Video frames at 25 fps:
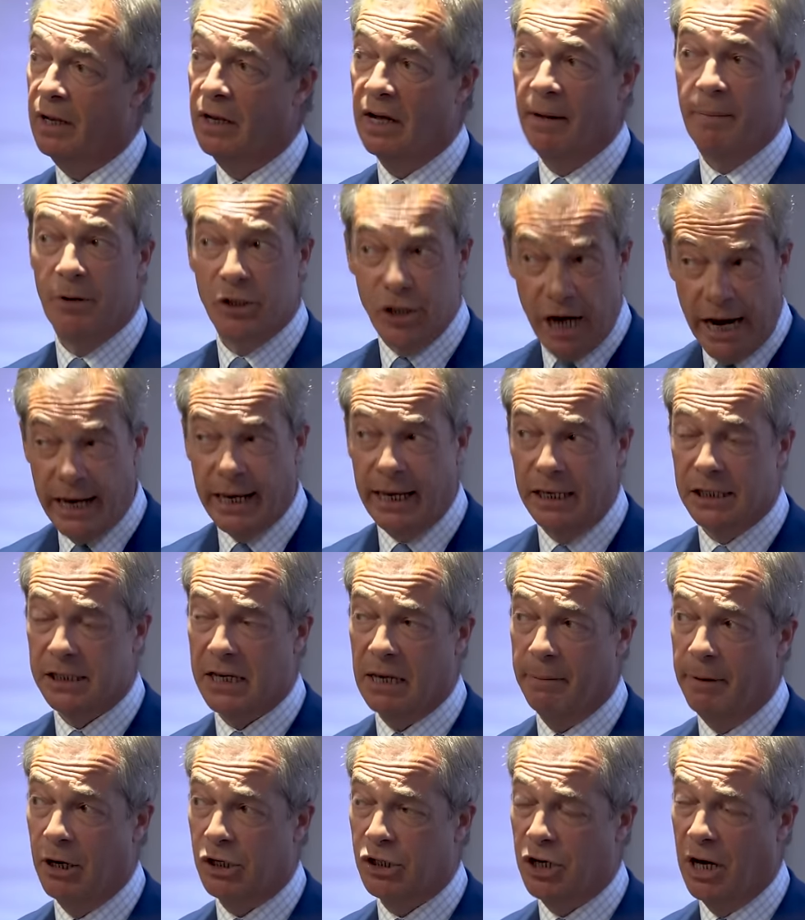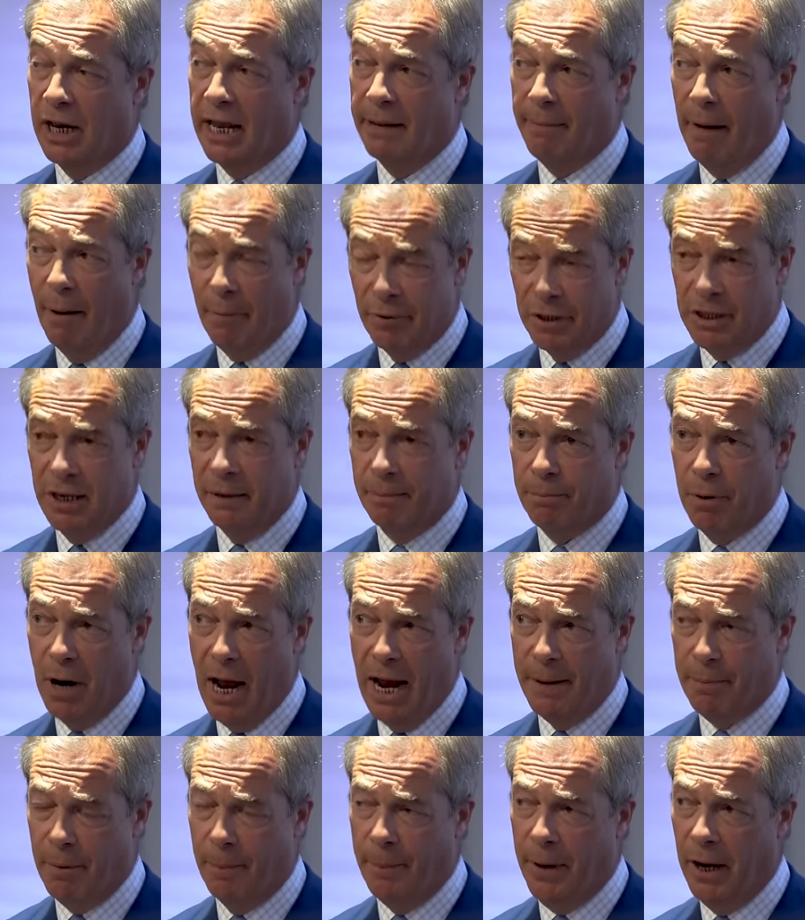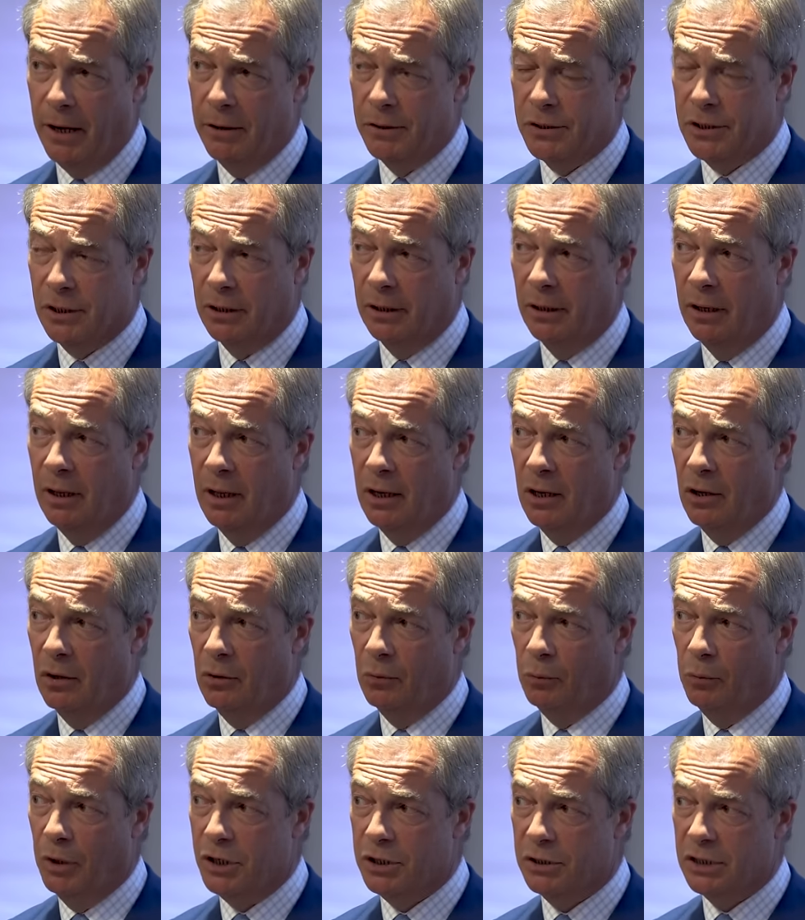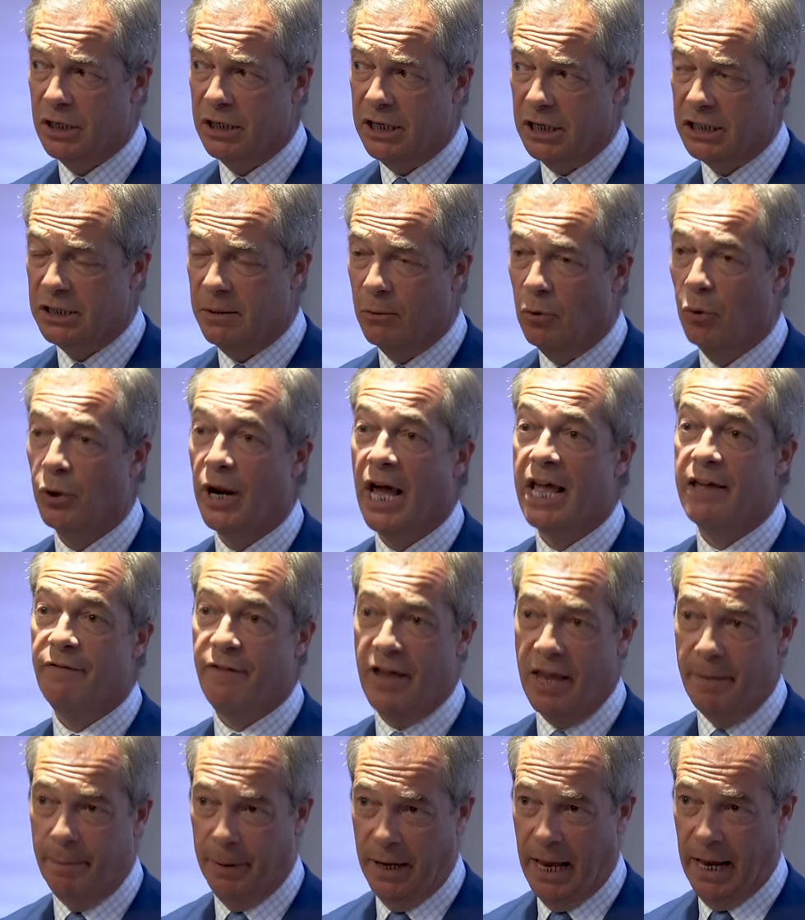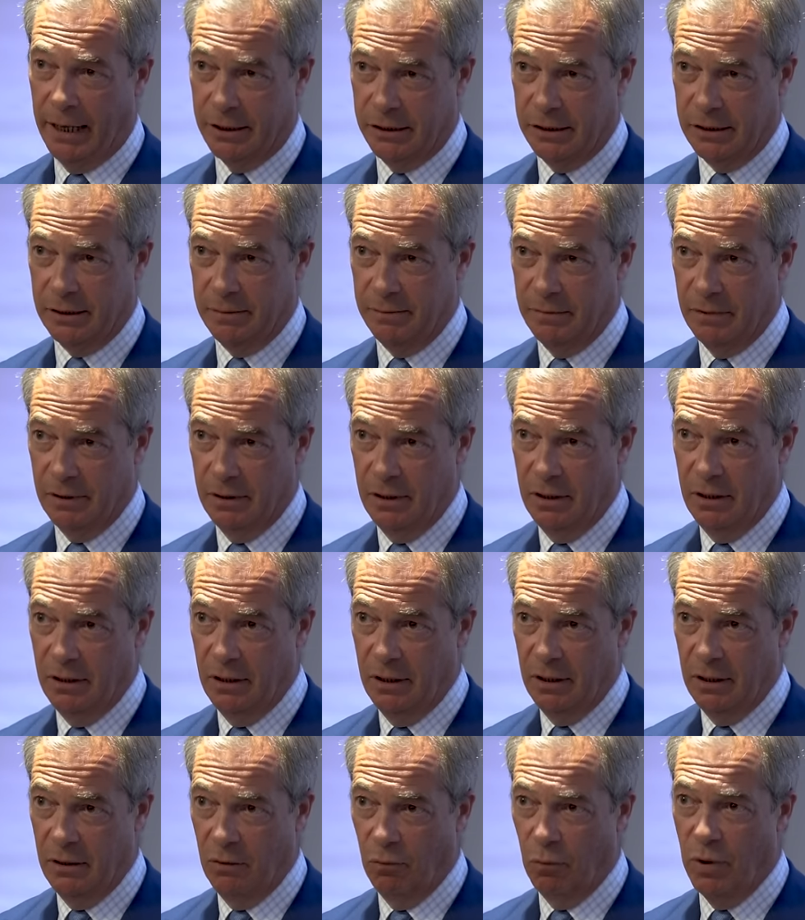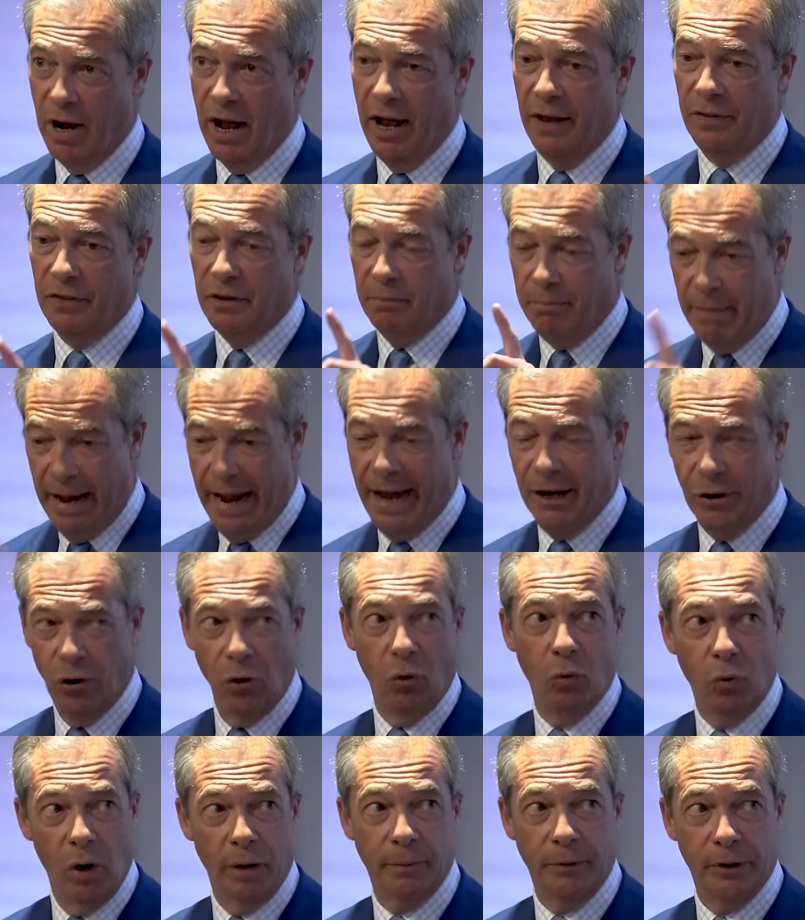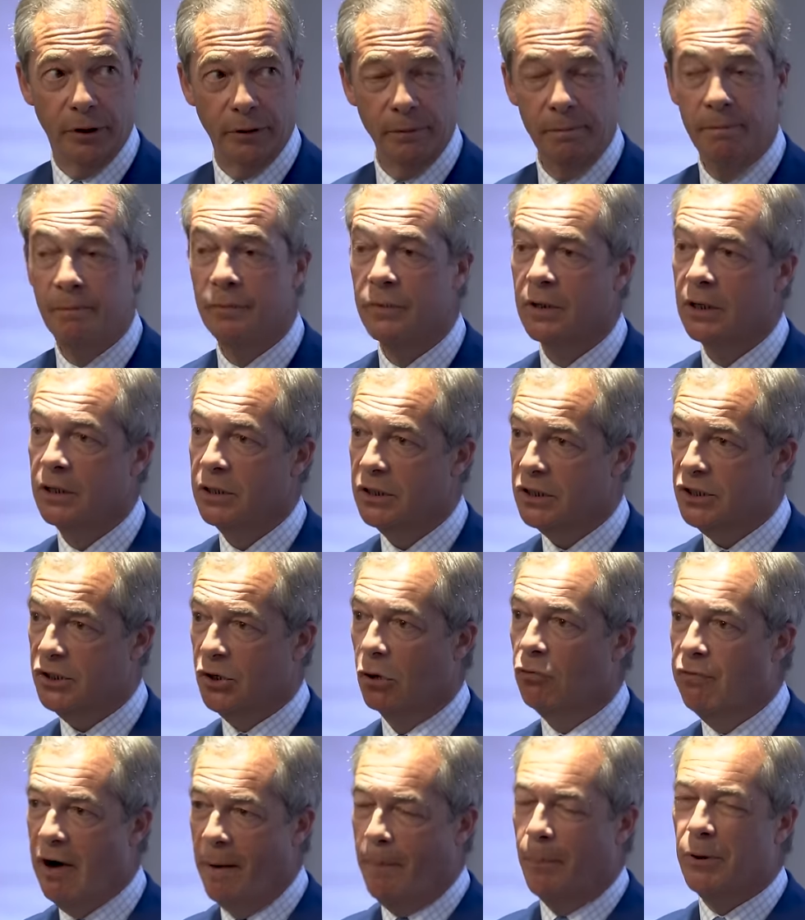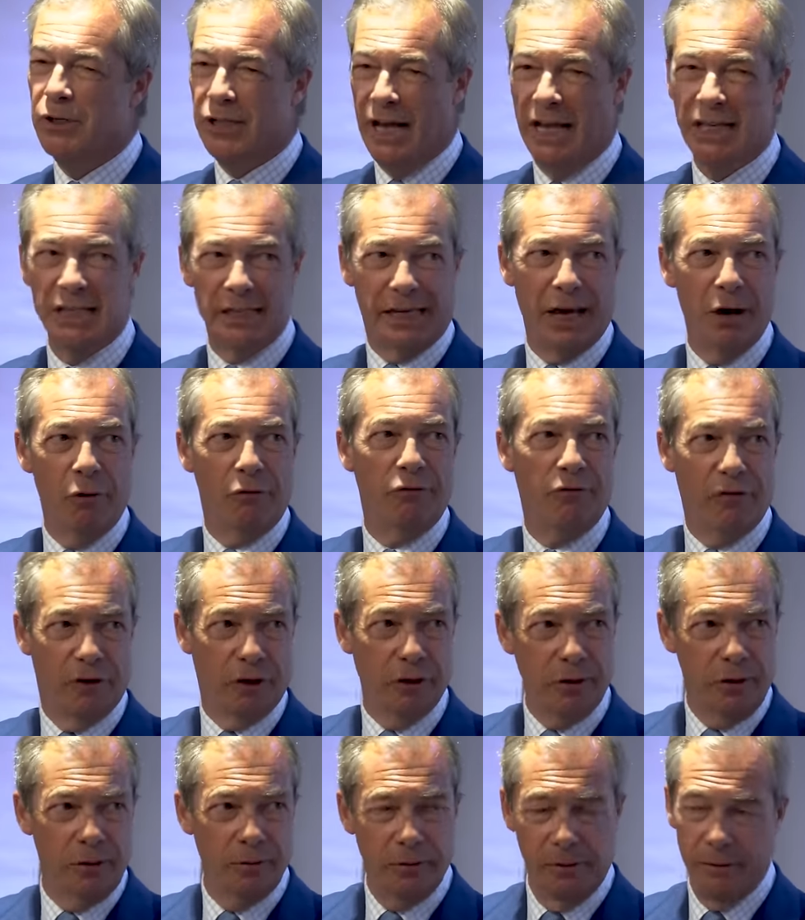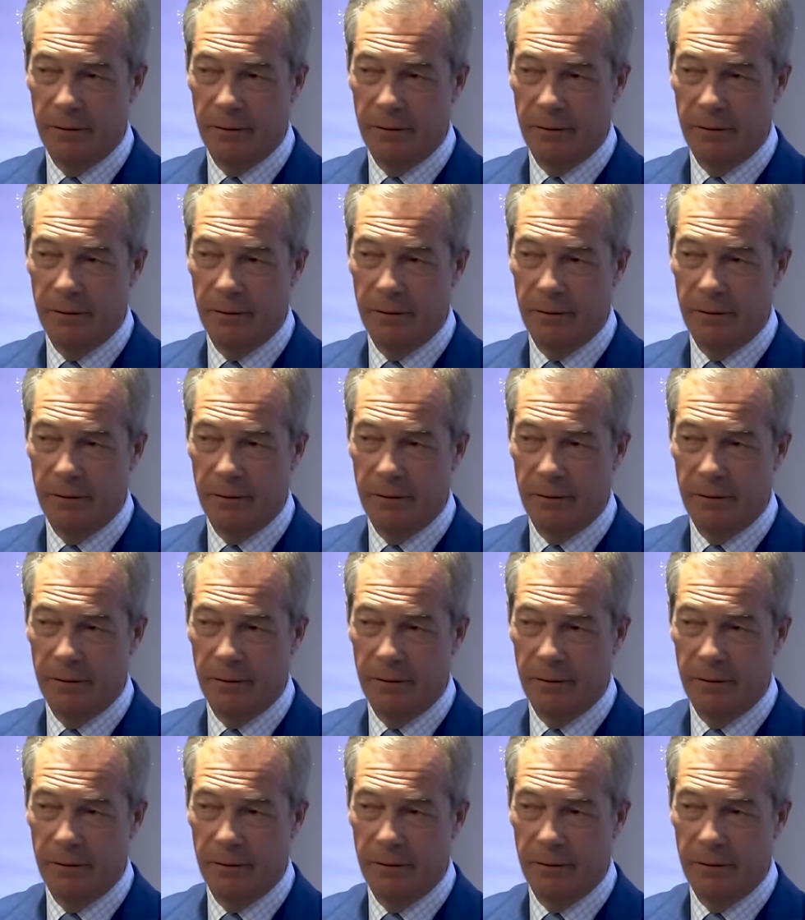And the Jenkins Commission came up with a, a proposal which was a system called AV, Plus, where the man or woman still represents Guildford,